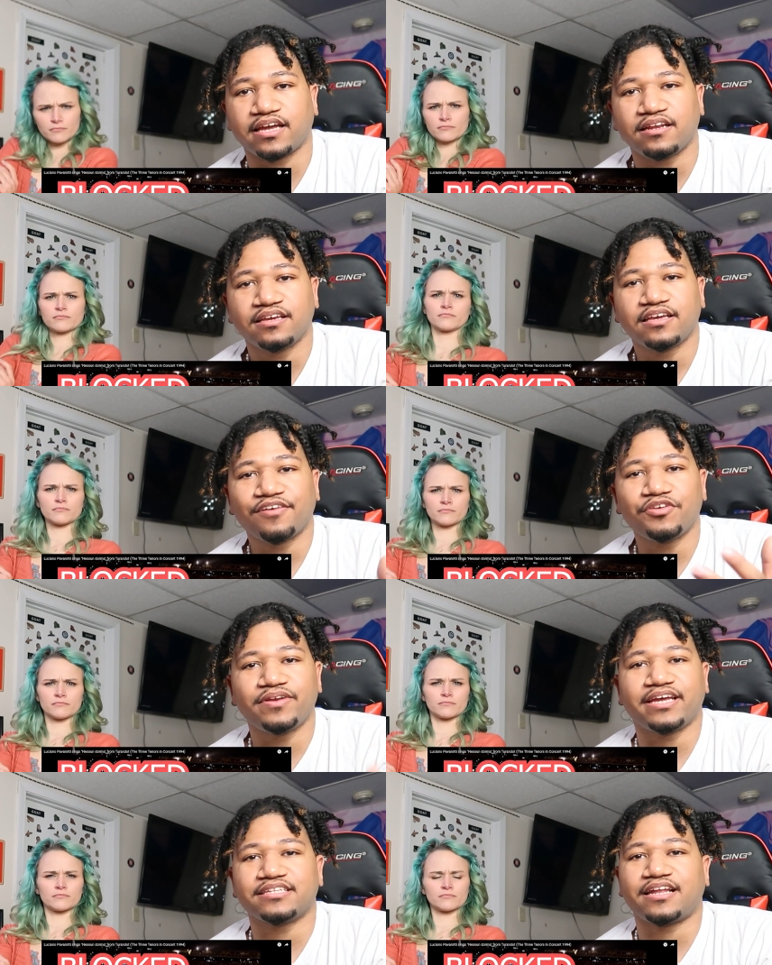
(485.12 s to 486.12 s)
Speaker 1: end, if
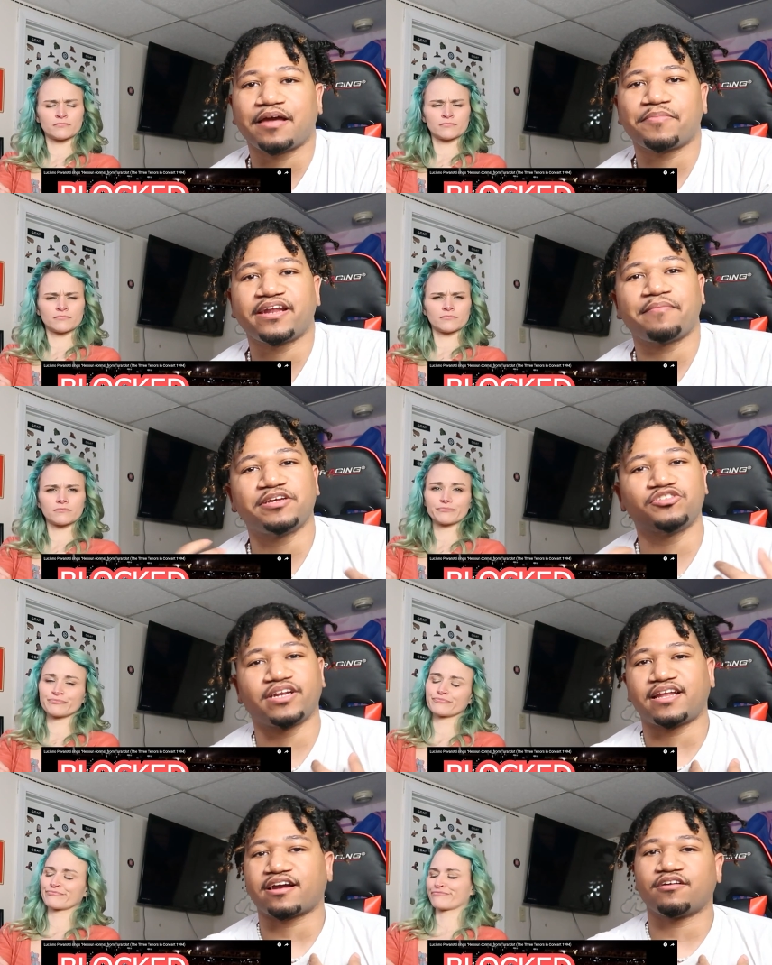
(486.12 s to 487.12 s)
you didn't hit the like button, that means
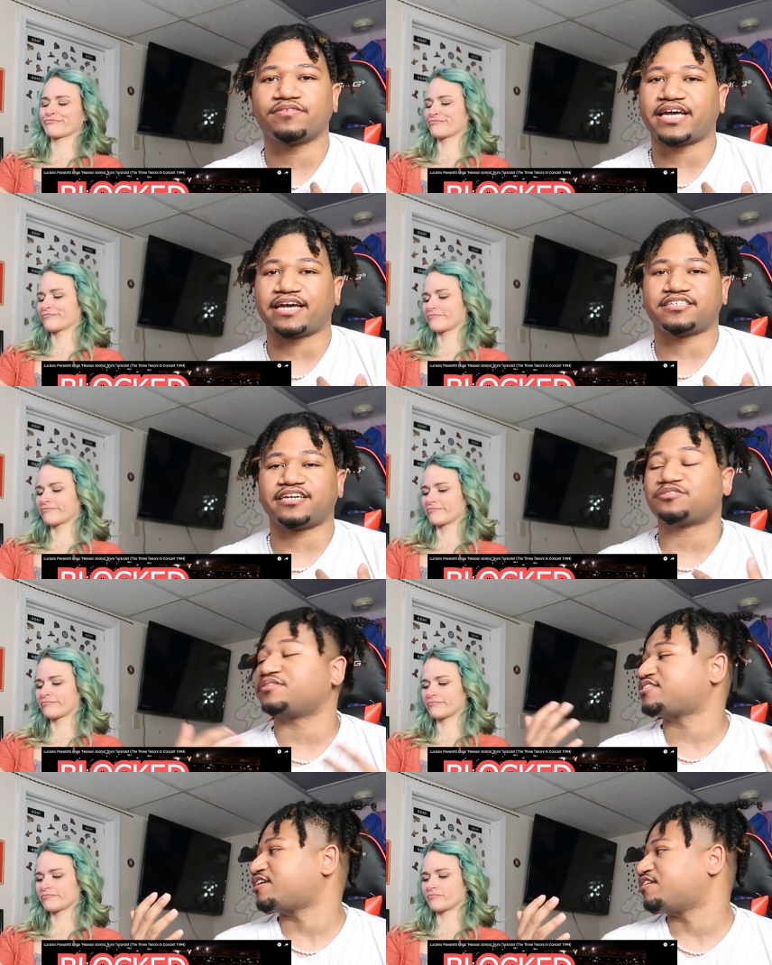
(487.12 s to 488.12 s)
you didn't like our reaction. That's
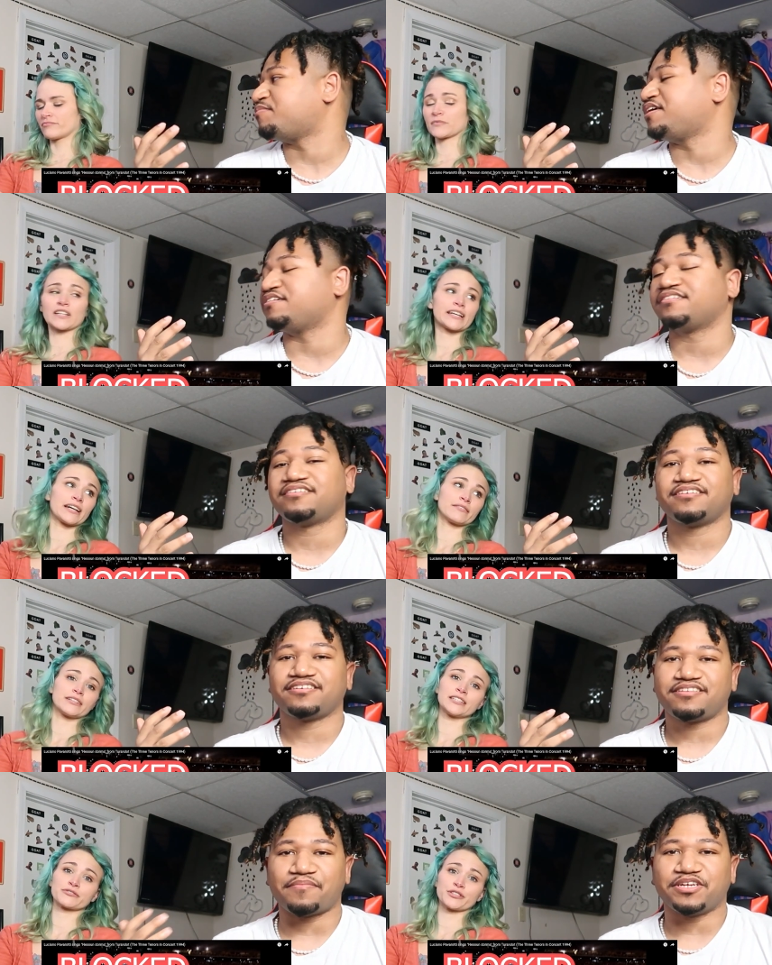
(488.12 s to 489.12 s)
what it's telling me. Yeah.
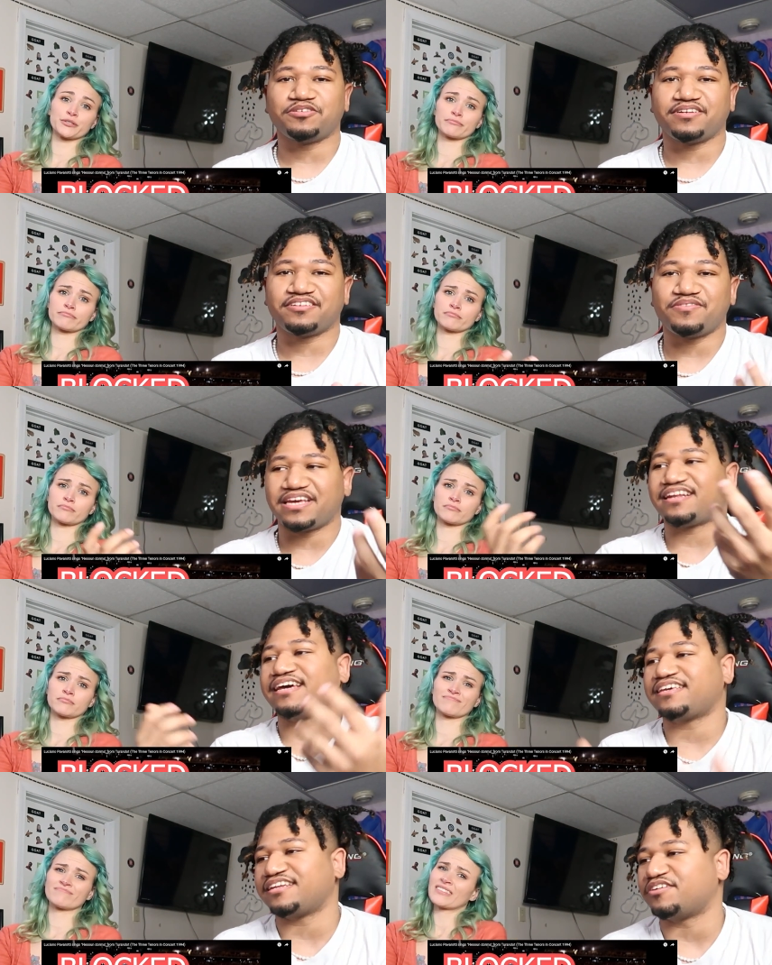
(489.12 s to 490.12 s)
That means you you didn't
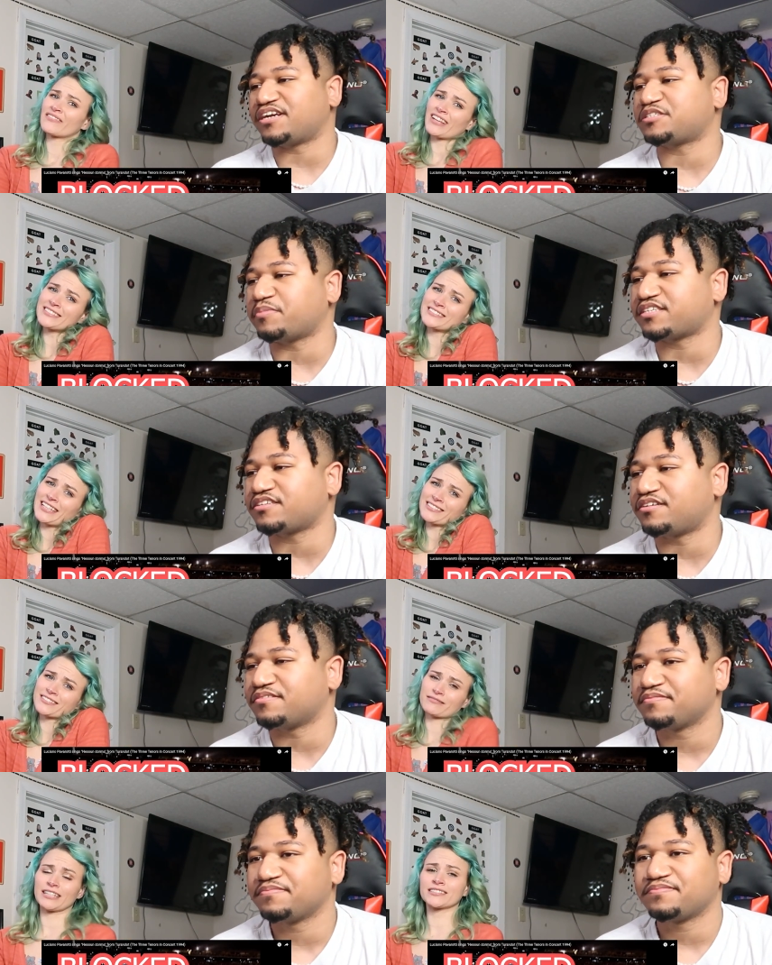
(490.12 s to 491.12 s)
like it though. That's, that's messed that's,
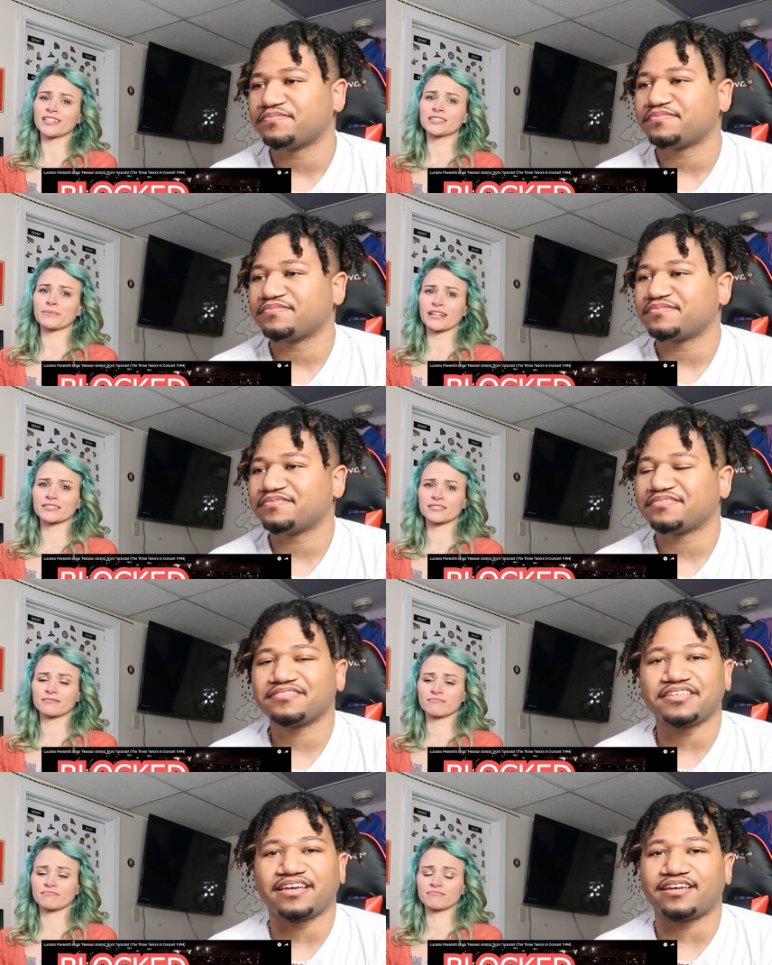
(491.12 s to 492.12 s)
up.
Speaker 2: That's suspect.
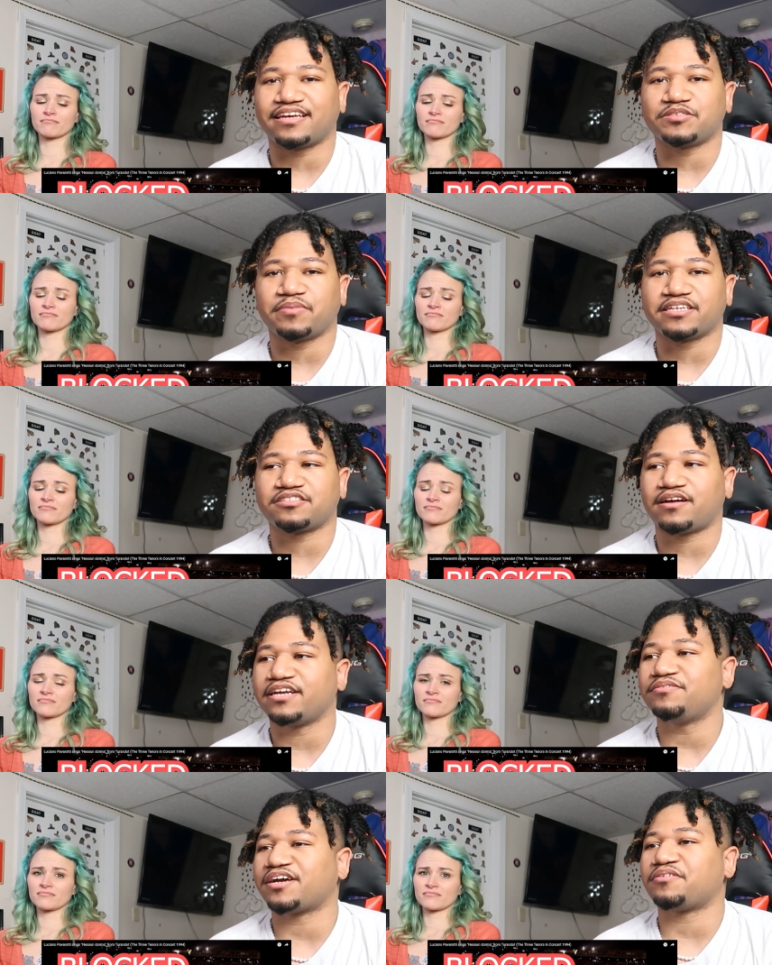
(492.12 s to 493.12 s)
Speaker 1: Yeah, that's messed up.
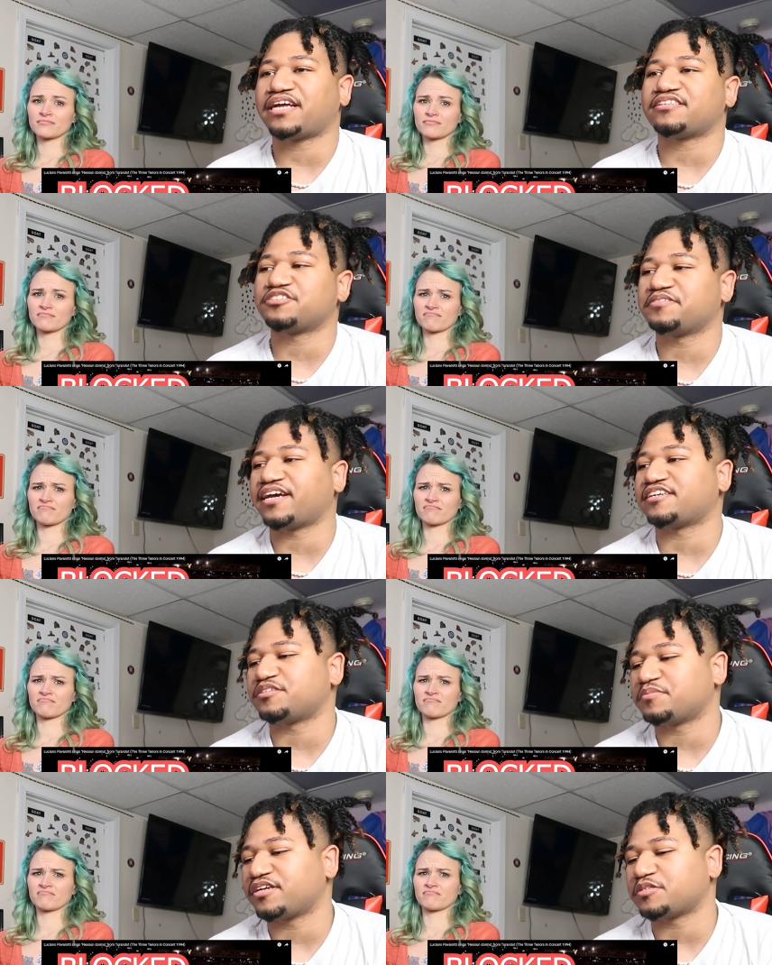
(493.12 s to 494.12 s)
How you not gonna like this
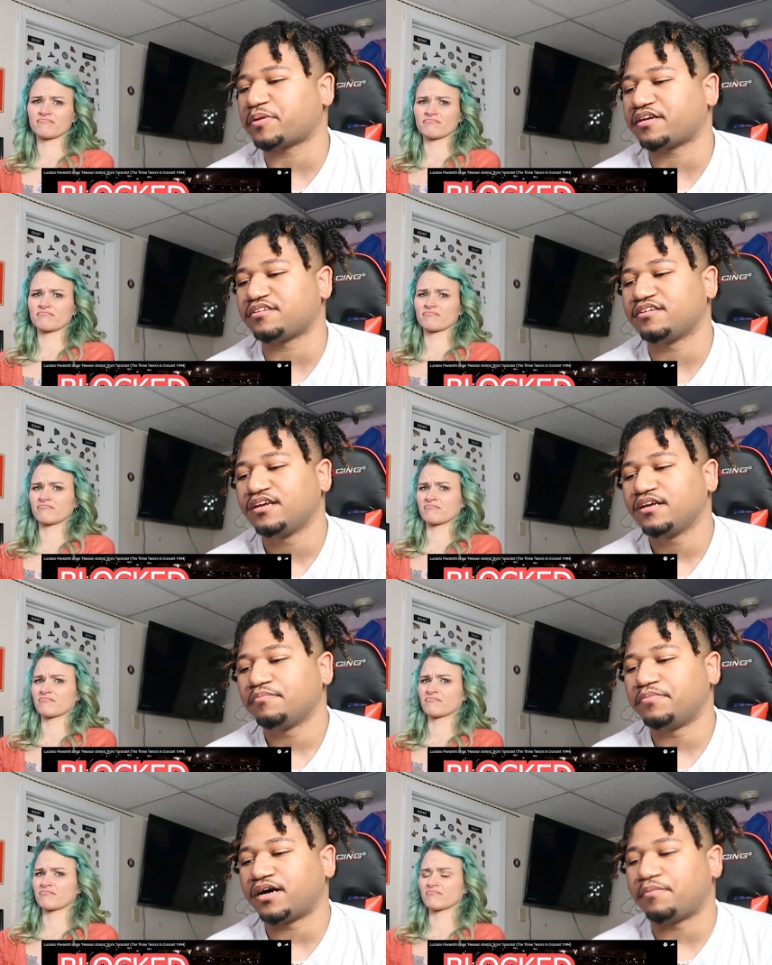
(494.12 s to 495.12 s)
reaction, bro? That's petty.
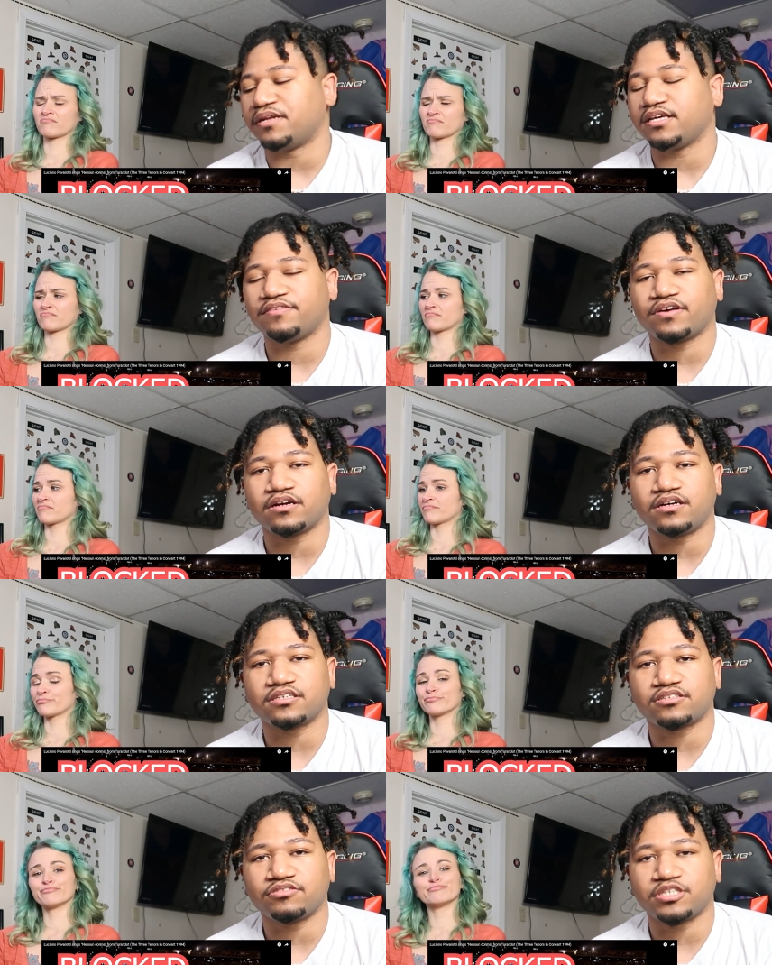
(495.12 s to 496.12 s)
But I'm gonna leave her
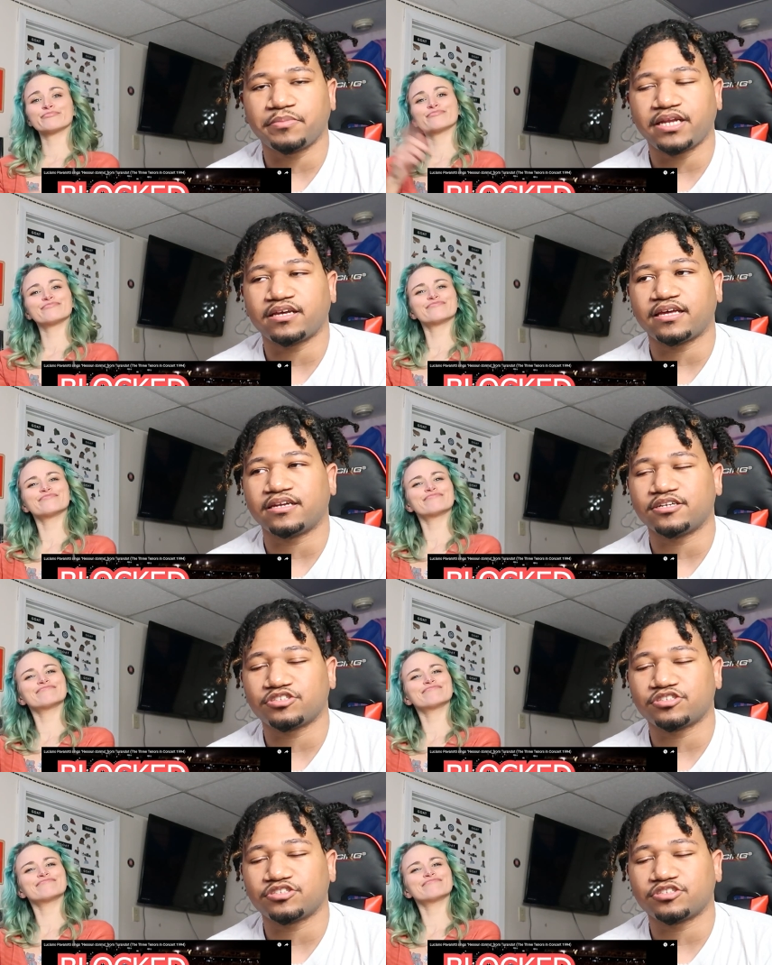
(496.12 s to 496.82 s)
uh social media in the